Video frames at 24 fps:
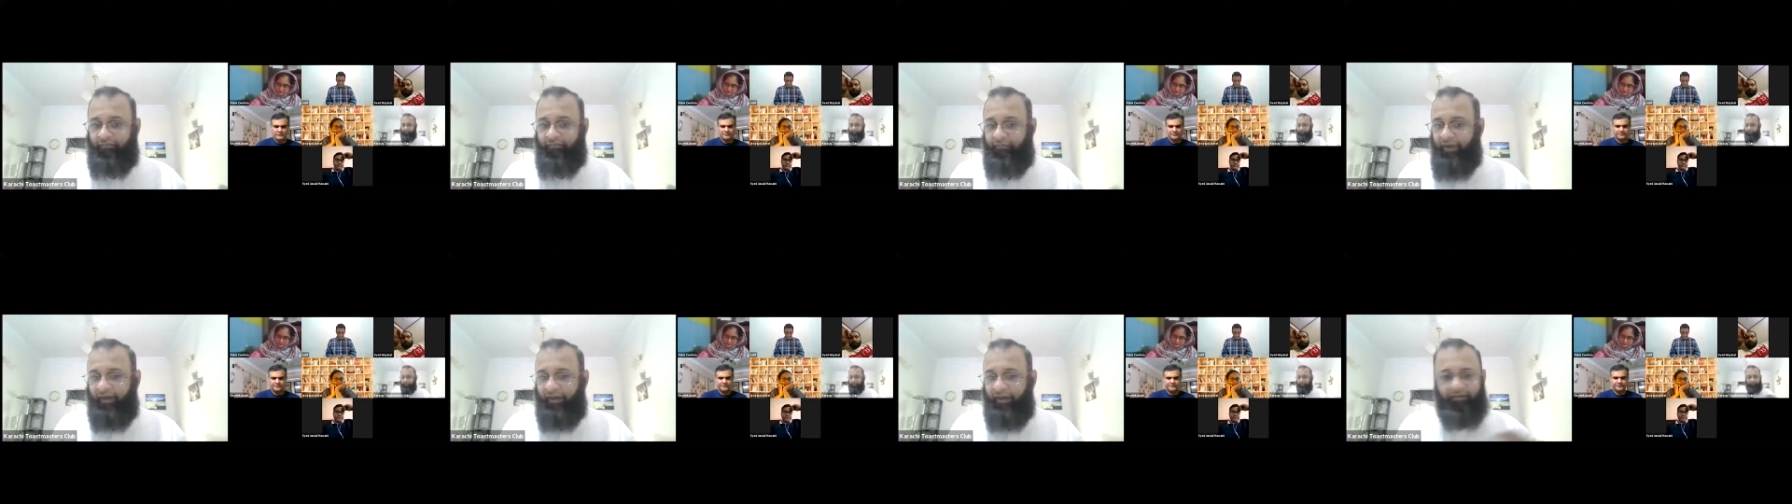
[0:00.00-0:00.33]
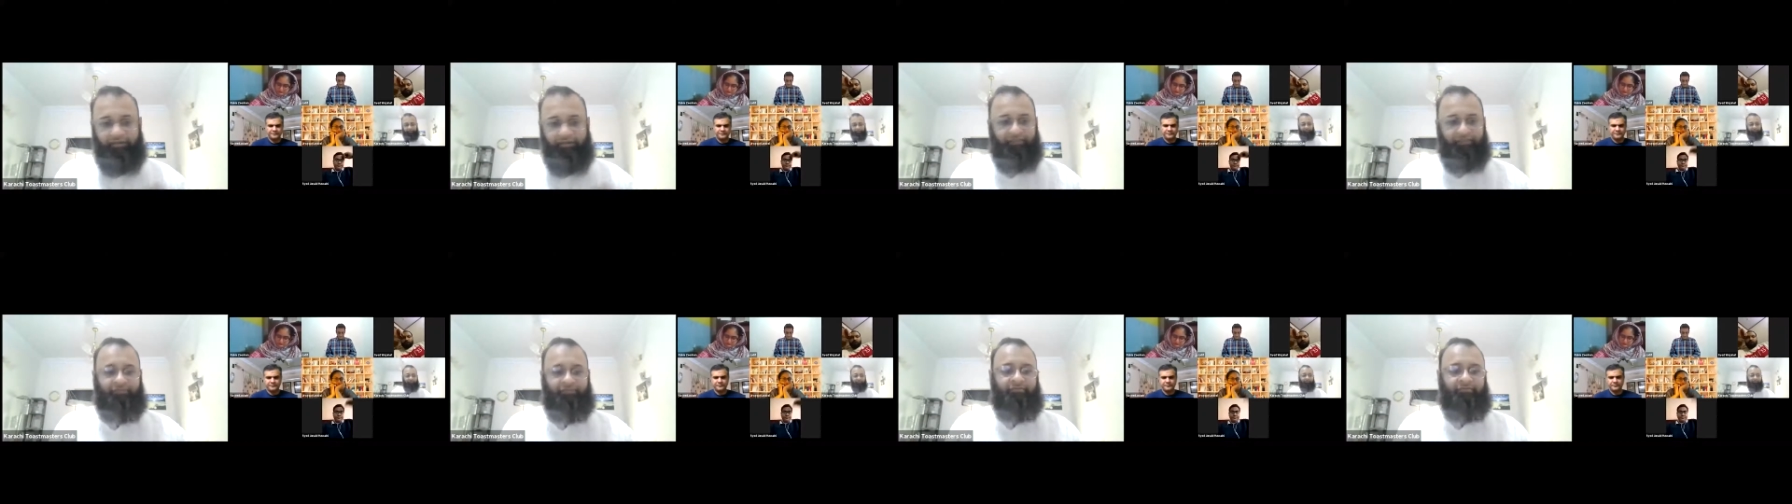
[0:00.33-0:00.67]

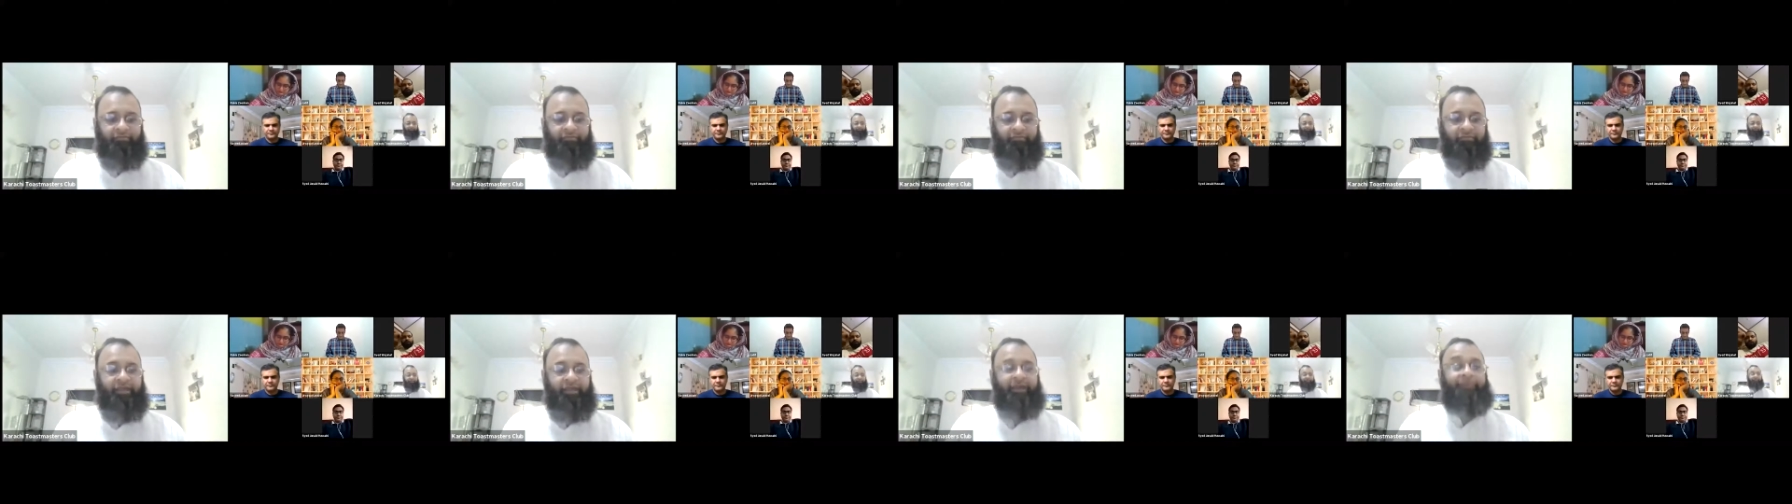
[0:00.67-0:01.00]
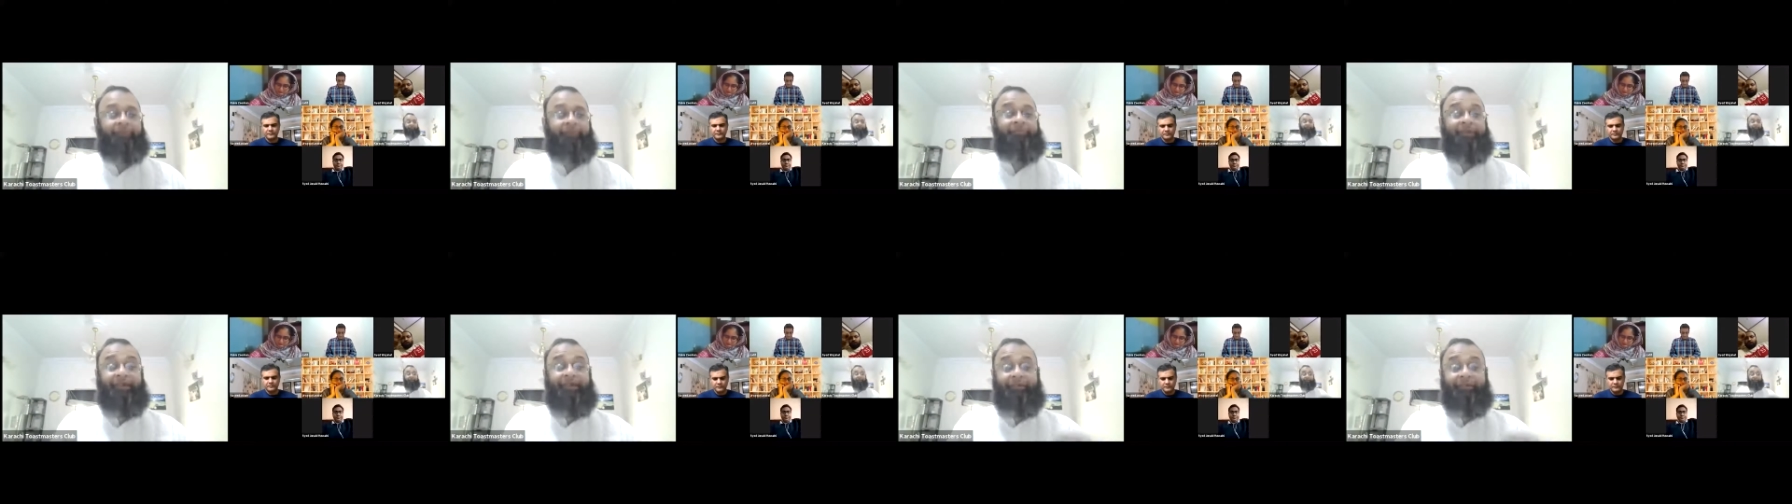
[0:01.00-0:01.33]
but they
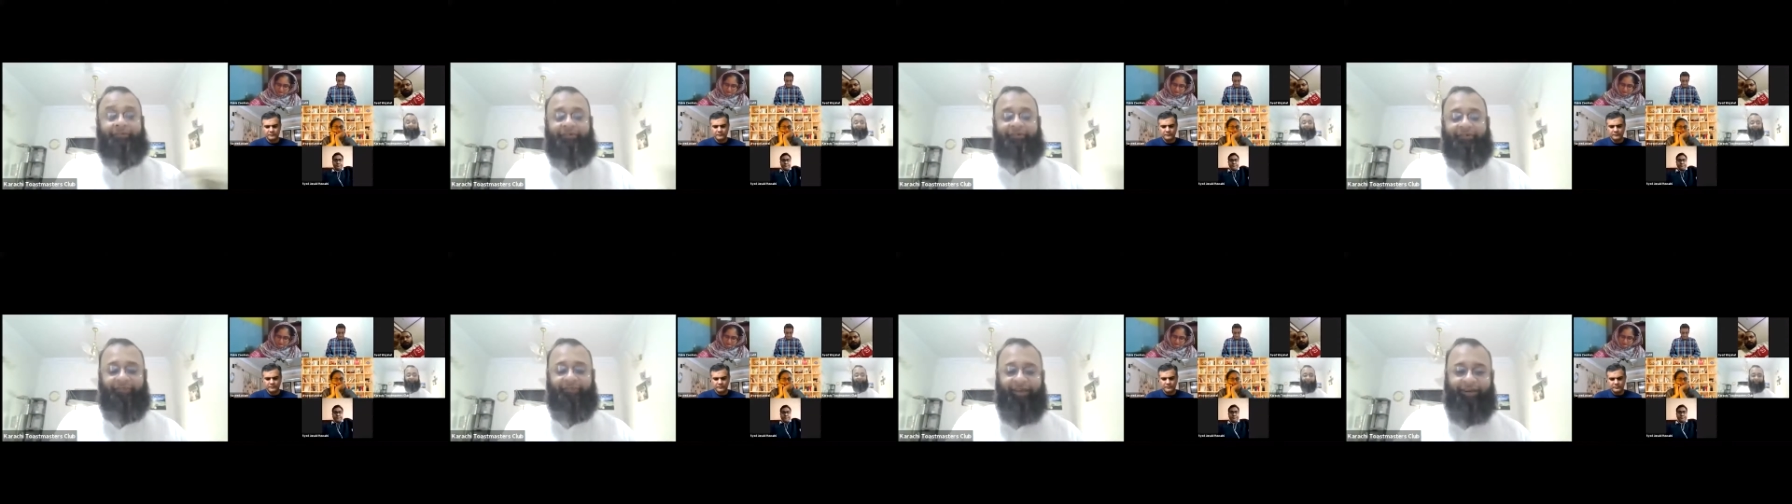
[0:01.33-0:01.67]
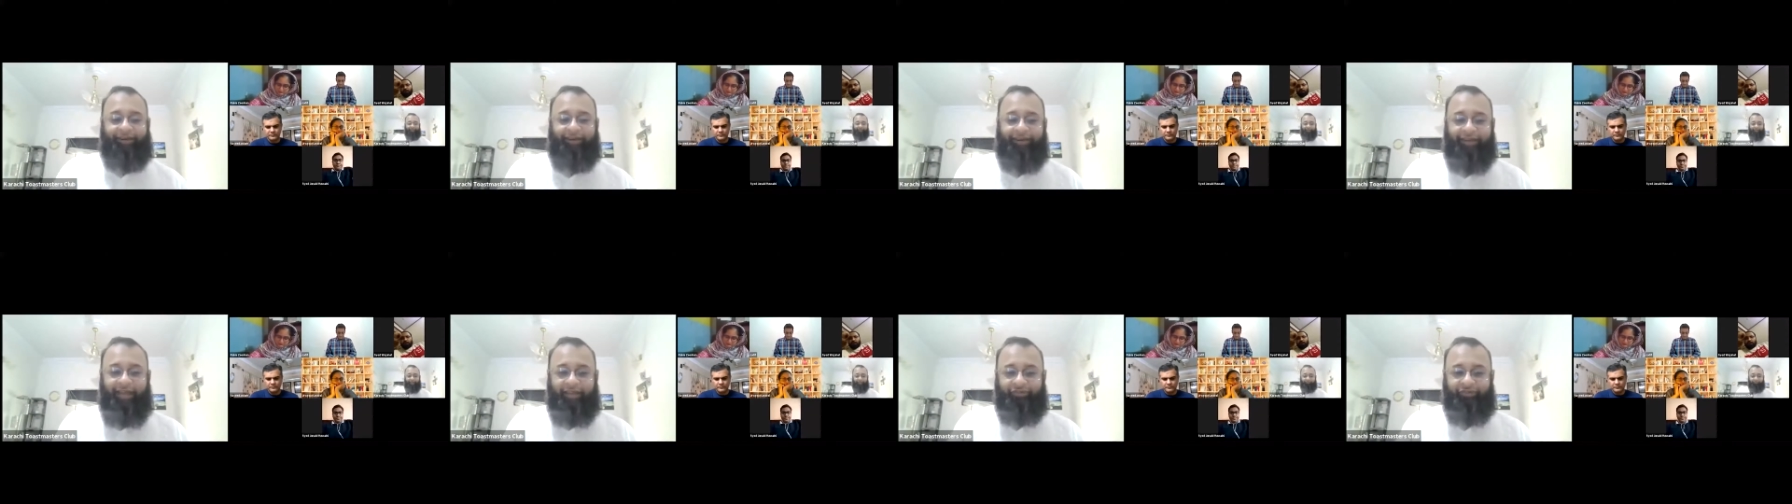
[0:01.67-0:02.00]
appear
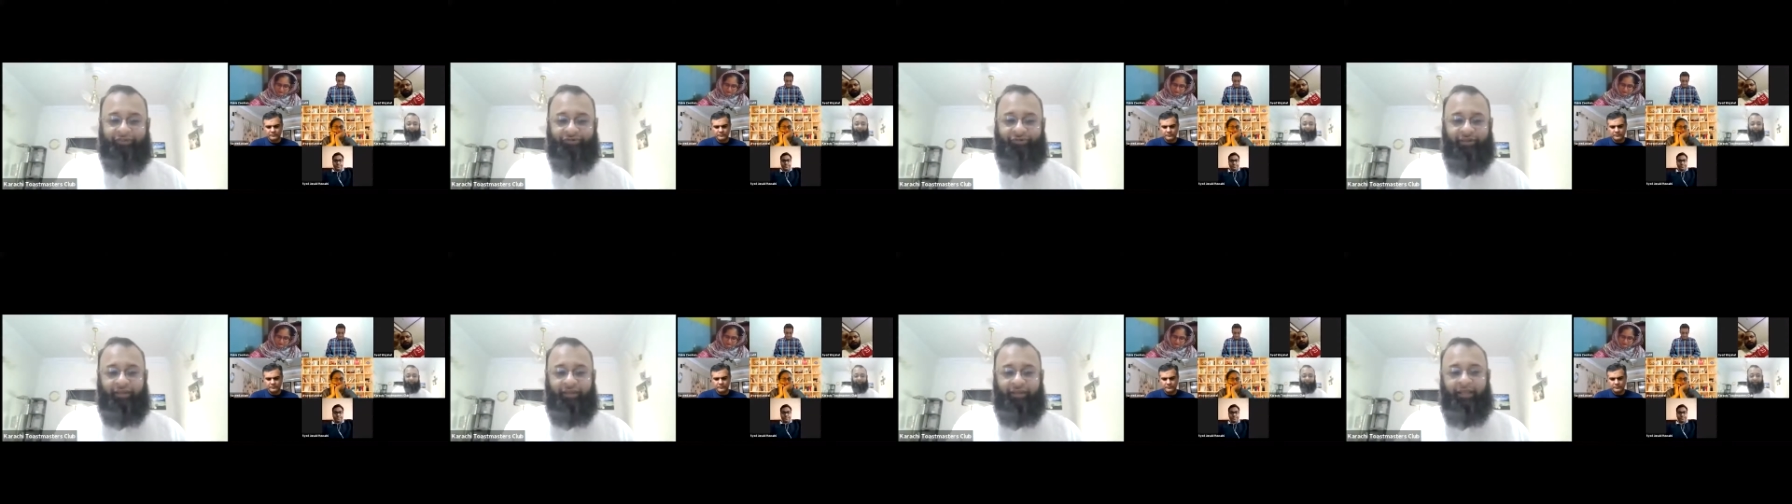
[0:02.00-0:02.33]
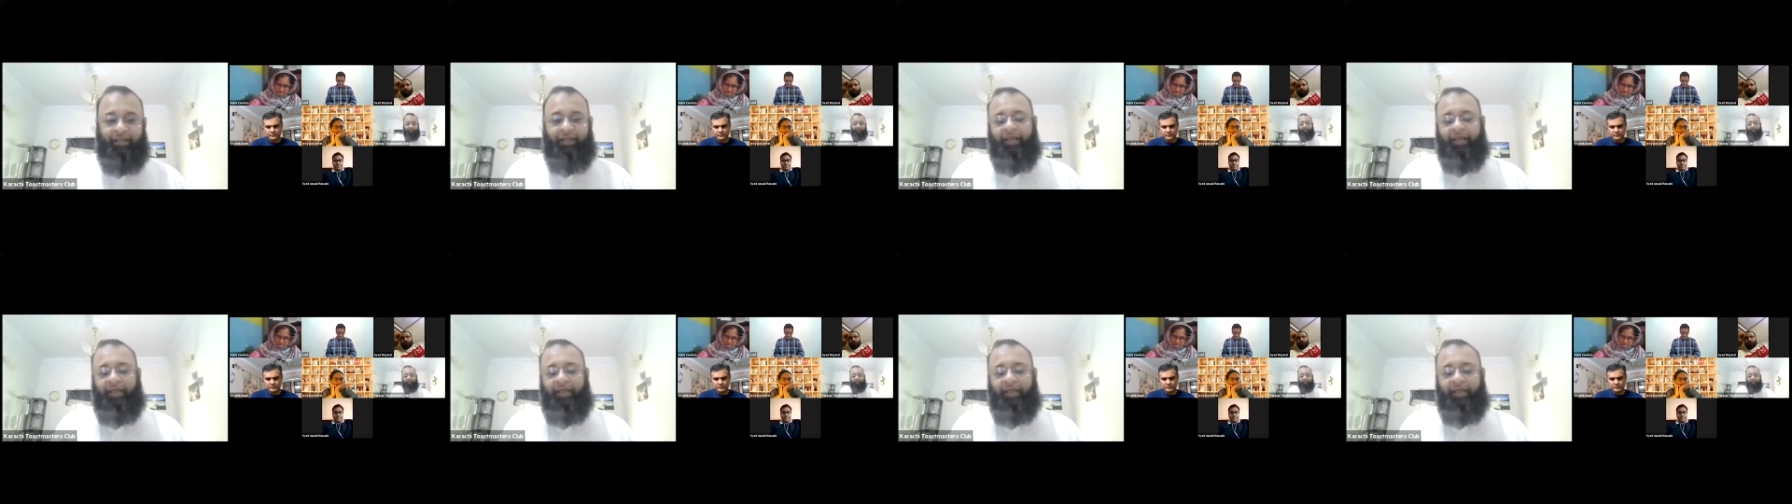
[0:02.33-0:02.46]
perfectly natural.